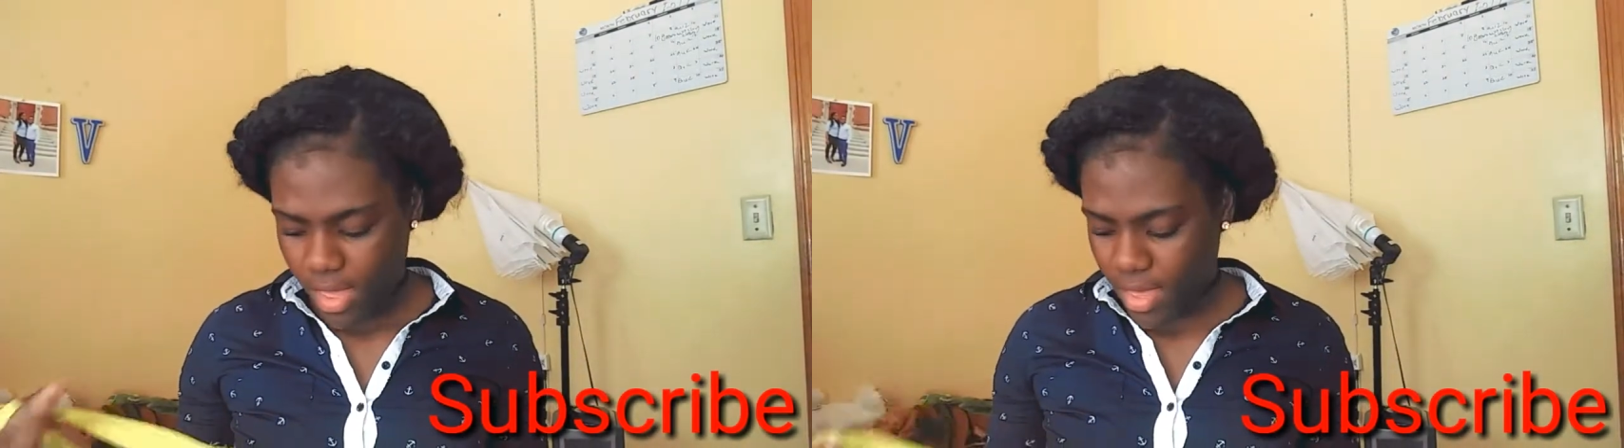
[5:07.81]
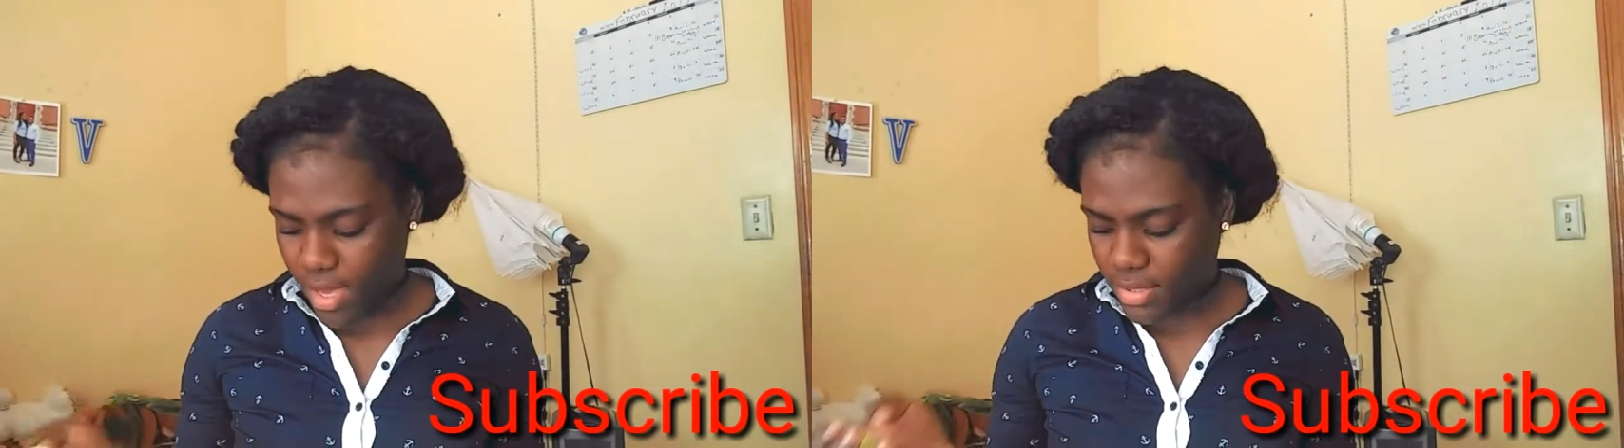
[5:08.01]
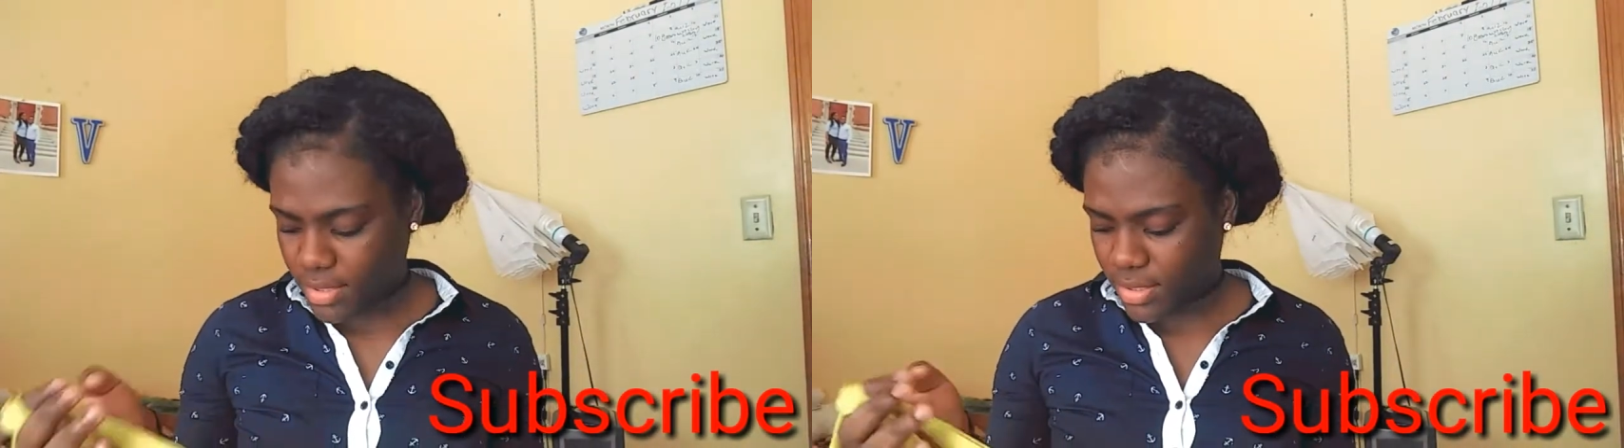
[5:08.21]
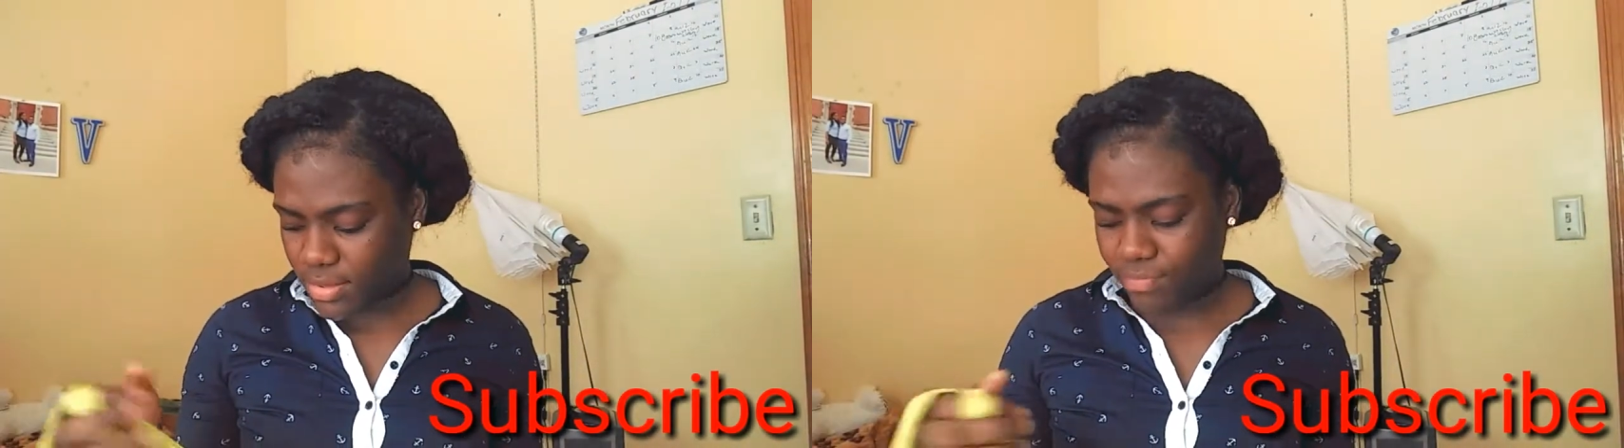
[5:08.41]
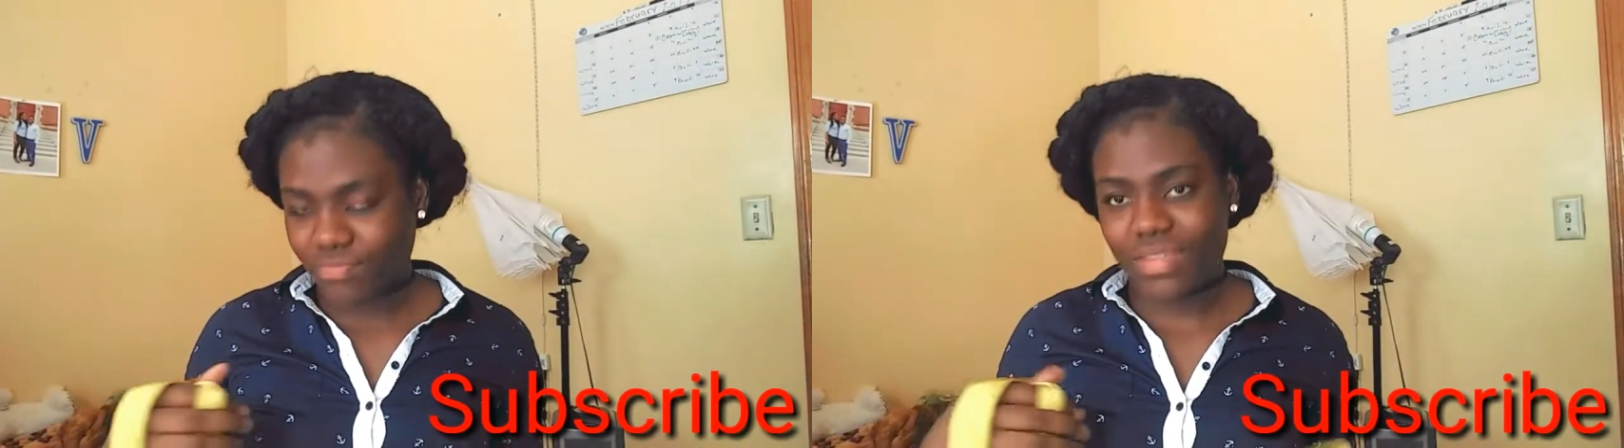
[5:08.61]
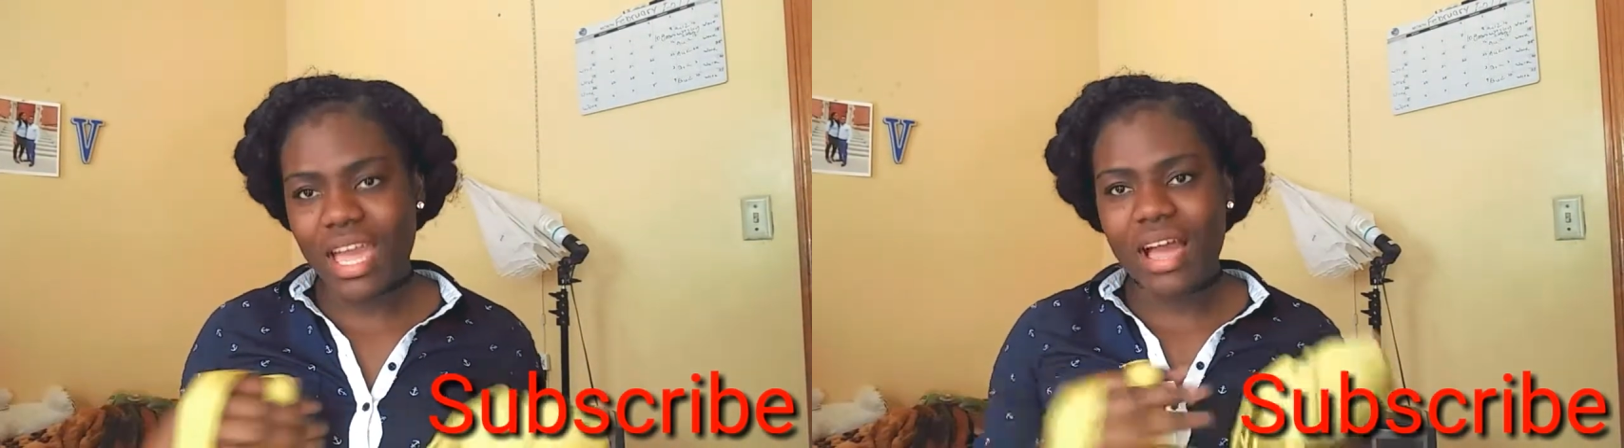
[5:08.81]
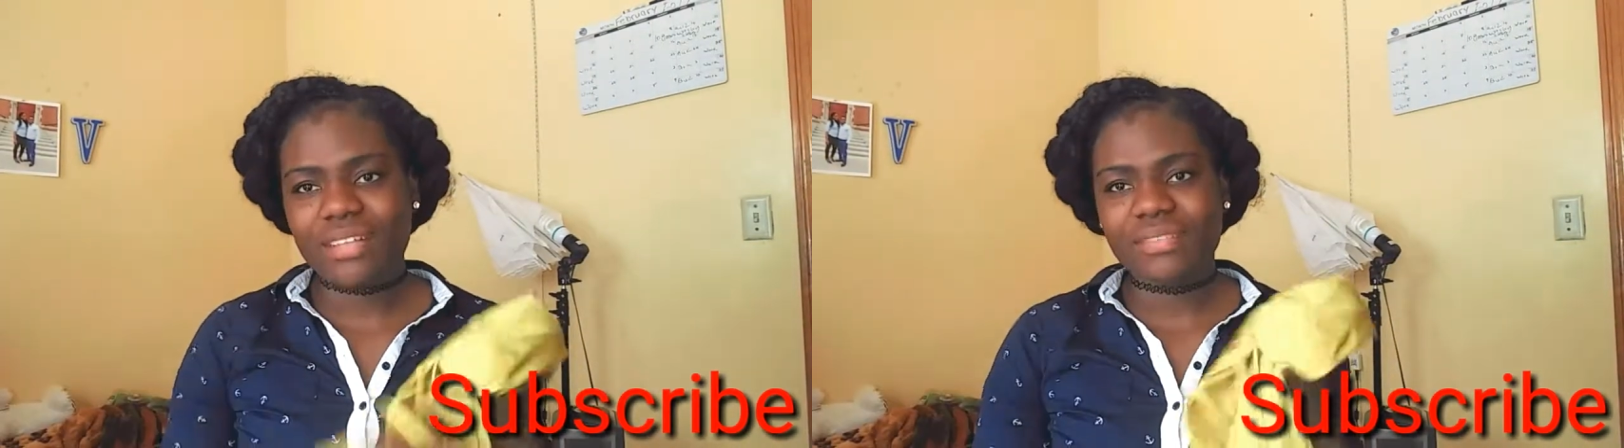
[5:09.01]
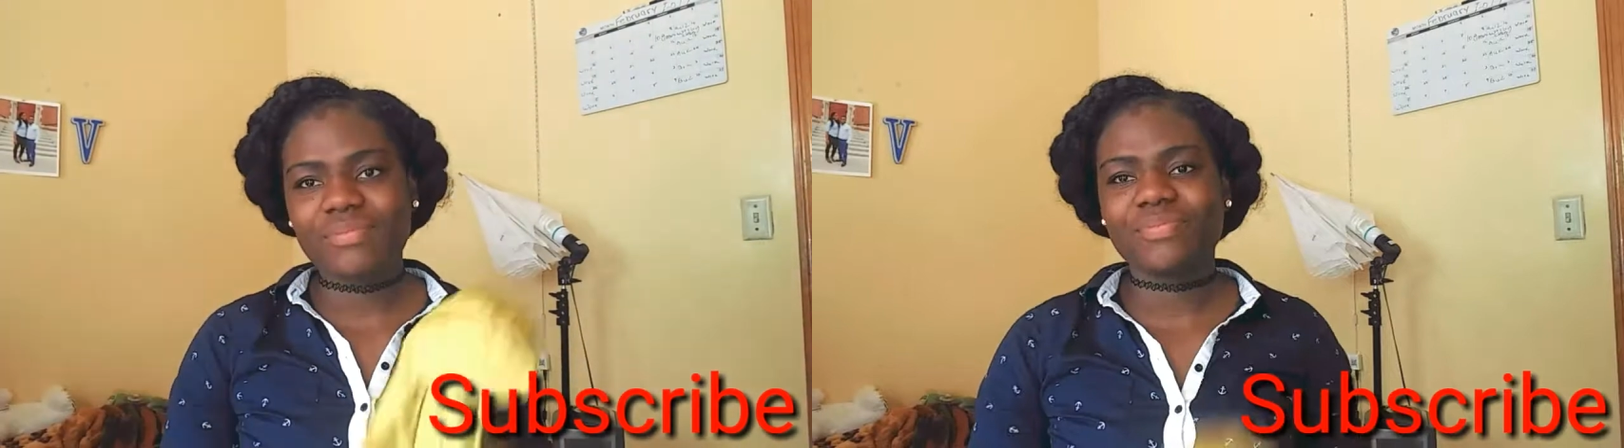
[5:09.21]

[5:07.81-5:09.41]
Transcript: And yeah,